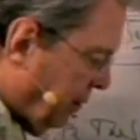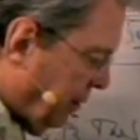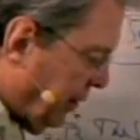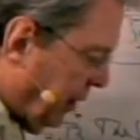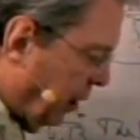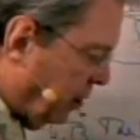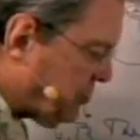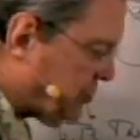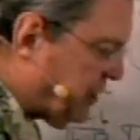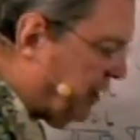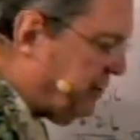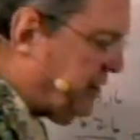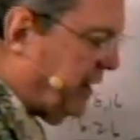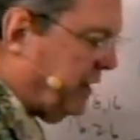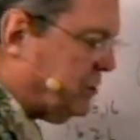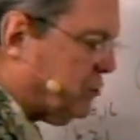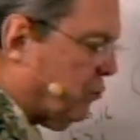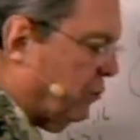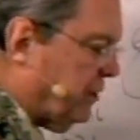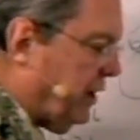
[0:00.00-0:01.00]

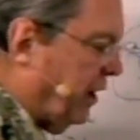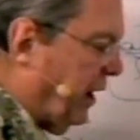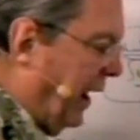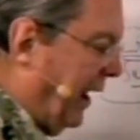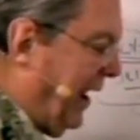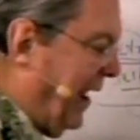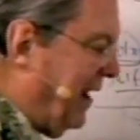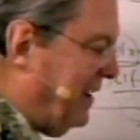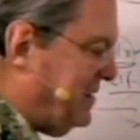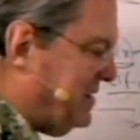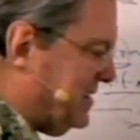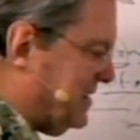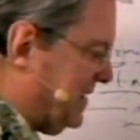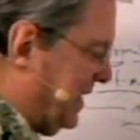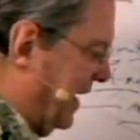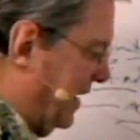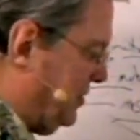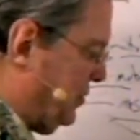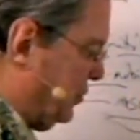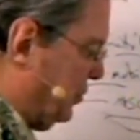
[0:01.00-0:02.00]
these were their
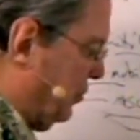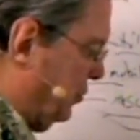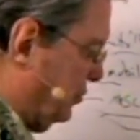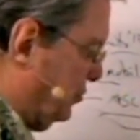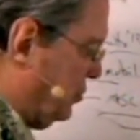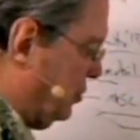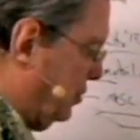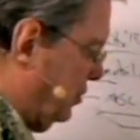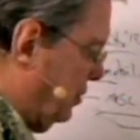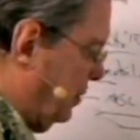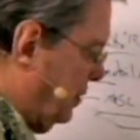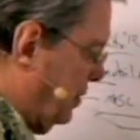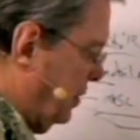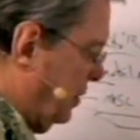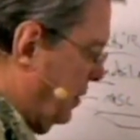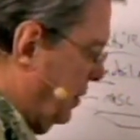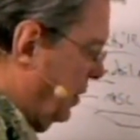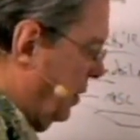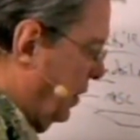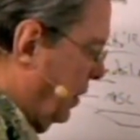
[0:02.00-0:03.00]
ancestors.
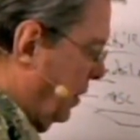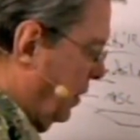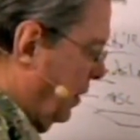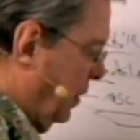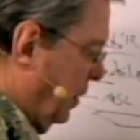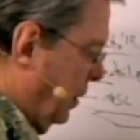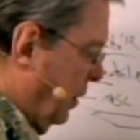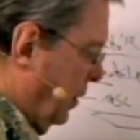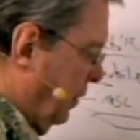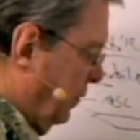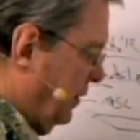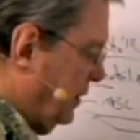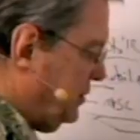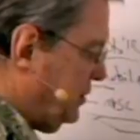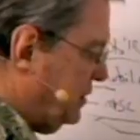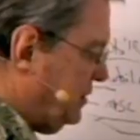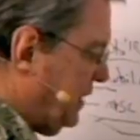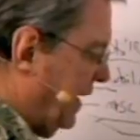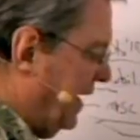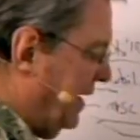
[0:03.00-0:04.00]
This
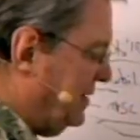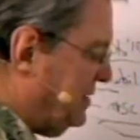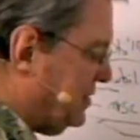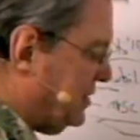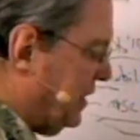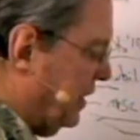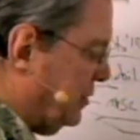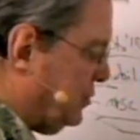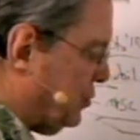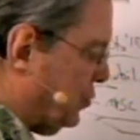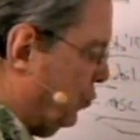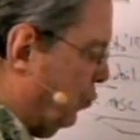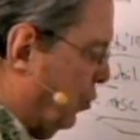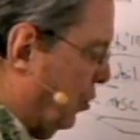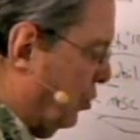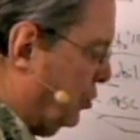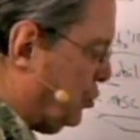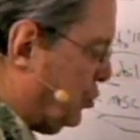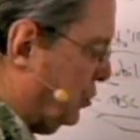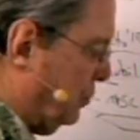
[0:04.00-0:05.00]
is ancestor
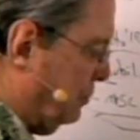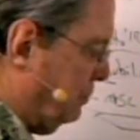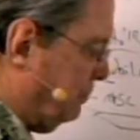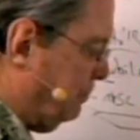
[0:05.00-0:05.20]
worship.